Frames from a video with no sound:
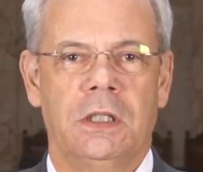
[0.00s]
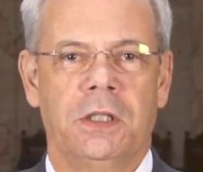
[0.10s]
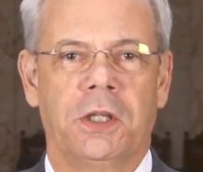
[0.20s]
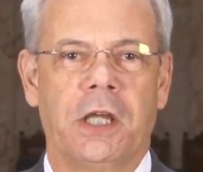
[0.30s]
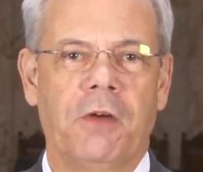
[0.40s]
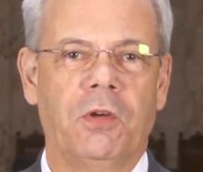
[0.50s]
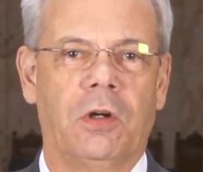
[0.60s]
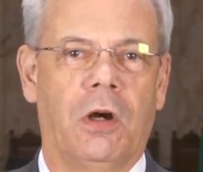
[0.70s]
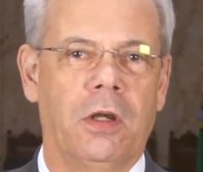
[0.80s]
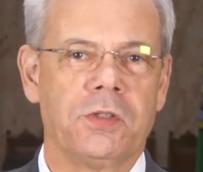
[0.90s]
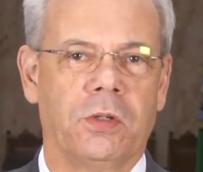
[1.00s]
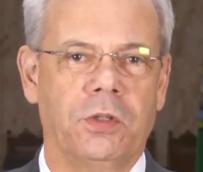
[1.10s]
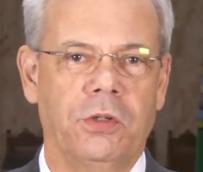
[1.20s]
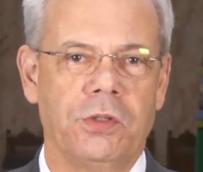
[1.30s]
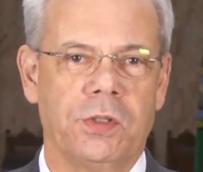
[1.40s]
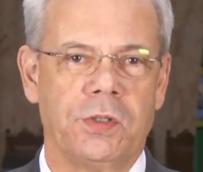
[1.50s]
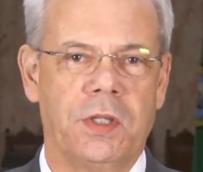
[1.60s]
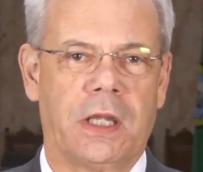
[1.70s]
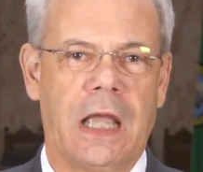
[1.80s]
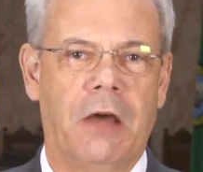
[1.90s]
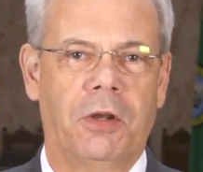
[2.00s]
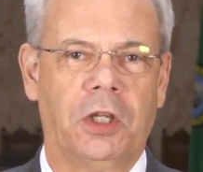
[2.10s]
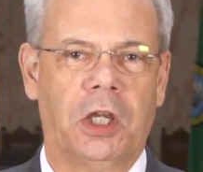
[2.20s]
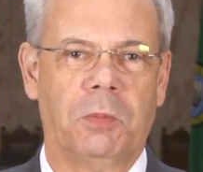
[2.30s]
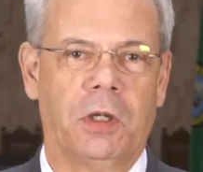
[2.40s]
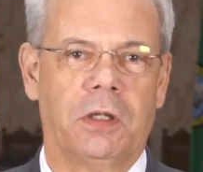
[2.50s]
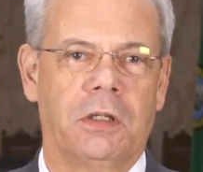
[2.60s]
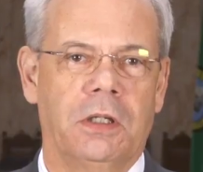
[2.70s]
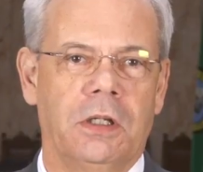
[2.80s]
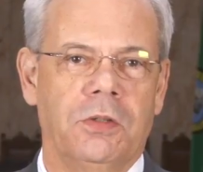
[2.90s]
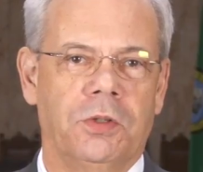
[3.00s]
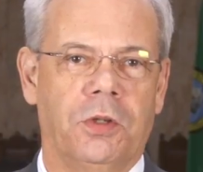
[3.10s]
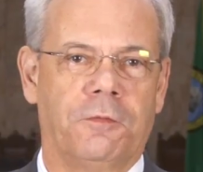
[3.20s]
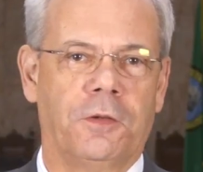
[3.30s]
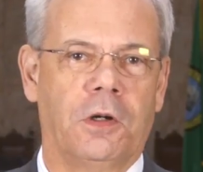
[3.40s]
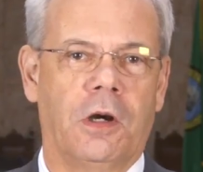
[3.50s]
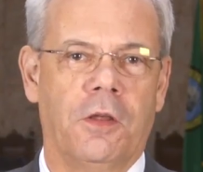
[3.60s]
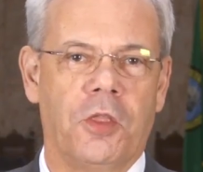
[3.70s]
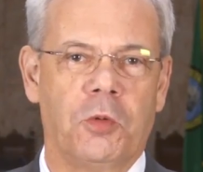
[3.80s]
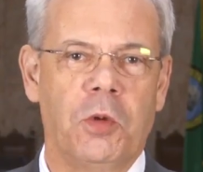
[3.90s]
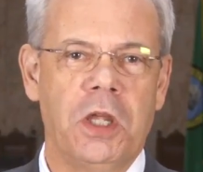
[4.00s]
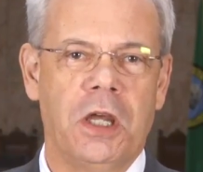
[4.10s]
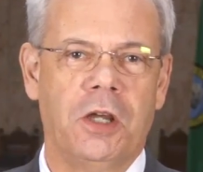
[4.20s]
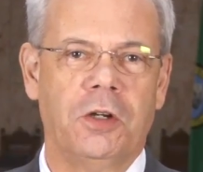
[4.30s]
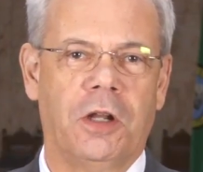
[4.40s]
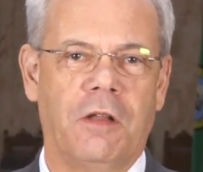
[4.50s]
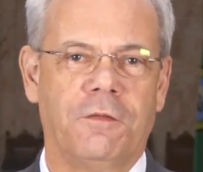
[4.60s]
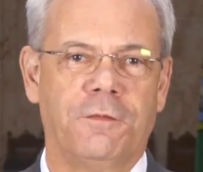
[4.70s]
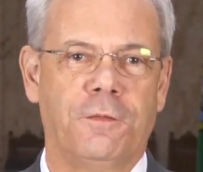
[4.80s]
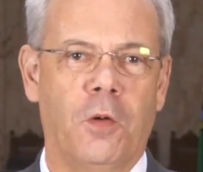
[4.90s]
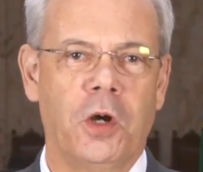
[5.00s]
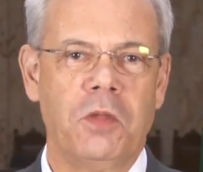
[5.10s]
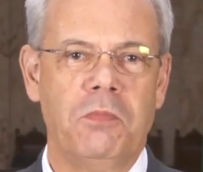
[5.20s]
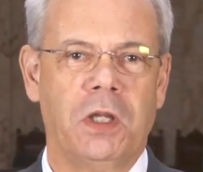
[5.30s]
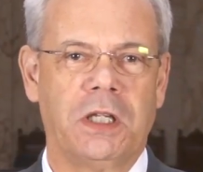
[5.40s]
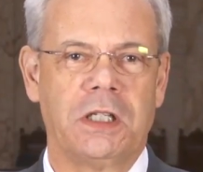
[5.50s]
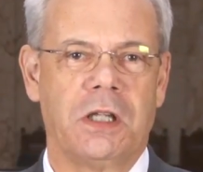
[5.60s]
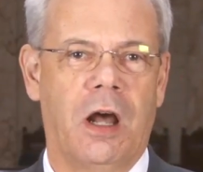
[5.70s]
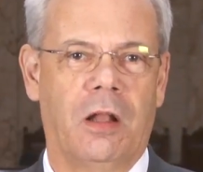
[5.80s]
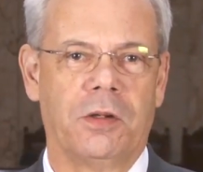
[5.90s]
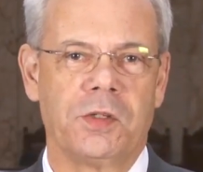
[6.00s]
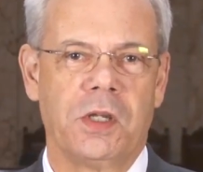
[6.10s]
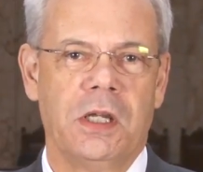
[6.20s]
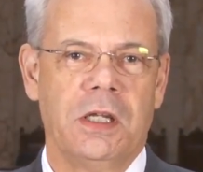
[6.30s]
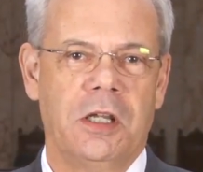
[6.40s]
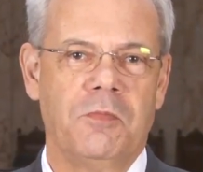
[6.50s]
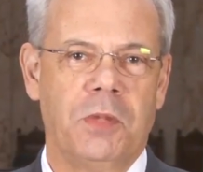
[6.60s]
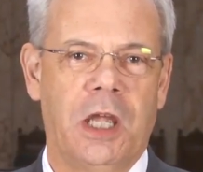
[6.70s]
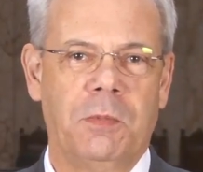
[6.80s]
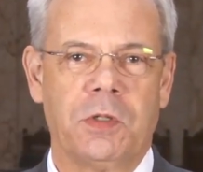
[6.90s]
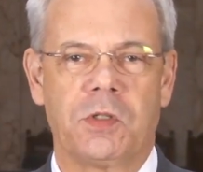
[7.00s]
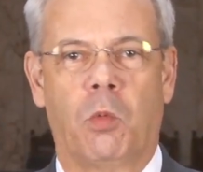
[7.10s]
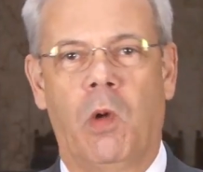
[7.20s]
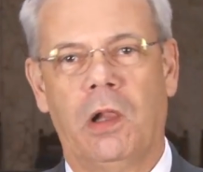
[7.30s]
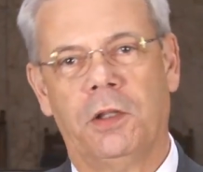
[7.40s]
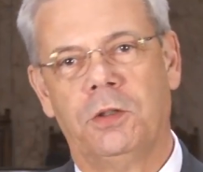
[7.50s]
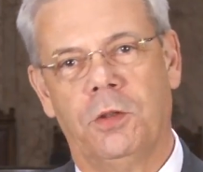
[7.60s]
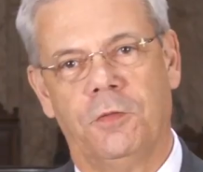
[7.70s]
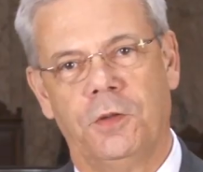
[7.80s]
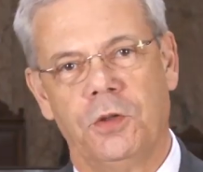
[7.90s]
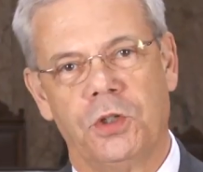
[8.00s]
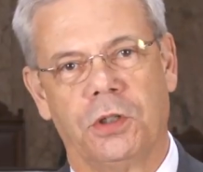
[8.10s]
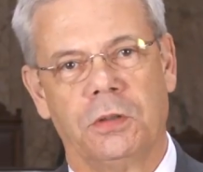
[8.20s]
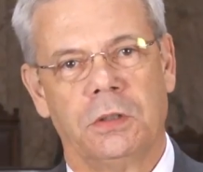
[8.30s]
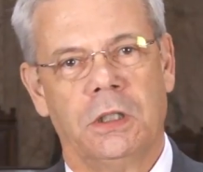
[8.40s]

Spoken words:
The governor also uses the accounting gimmick to defer $340 million in payments well into the future.